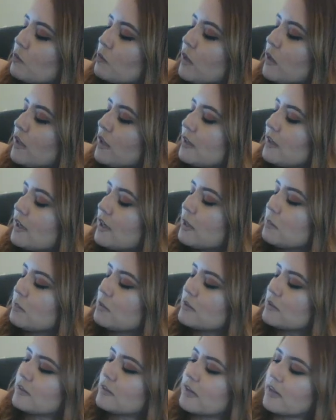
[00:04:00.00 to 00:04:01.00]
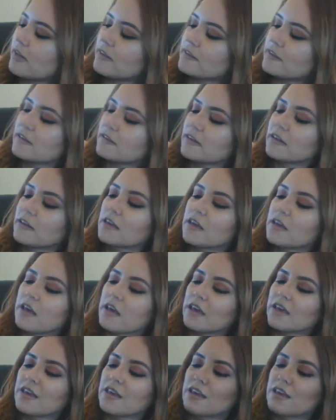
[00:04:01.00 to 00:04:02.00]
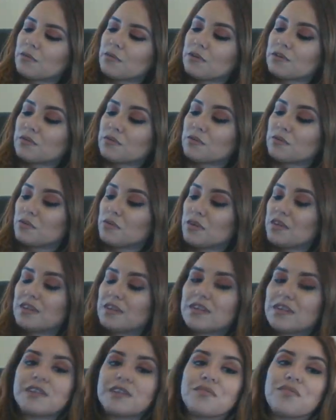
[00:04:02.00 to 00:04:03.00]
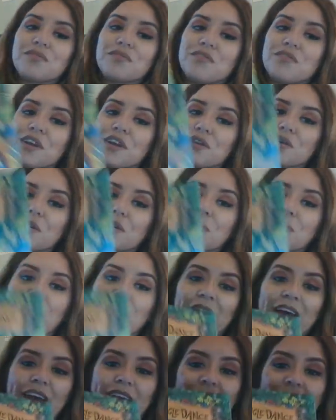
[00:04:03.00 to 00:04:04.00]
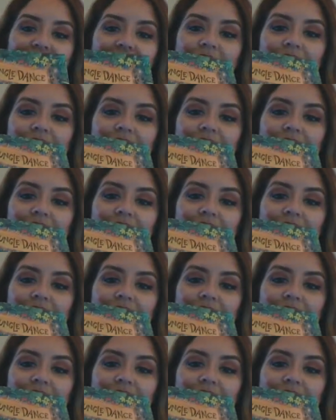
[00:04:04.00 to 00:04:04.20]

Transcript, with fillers: when it came to dancing, he was really very bad.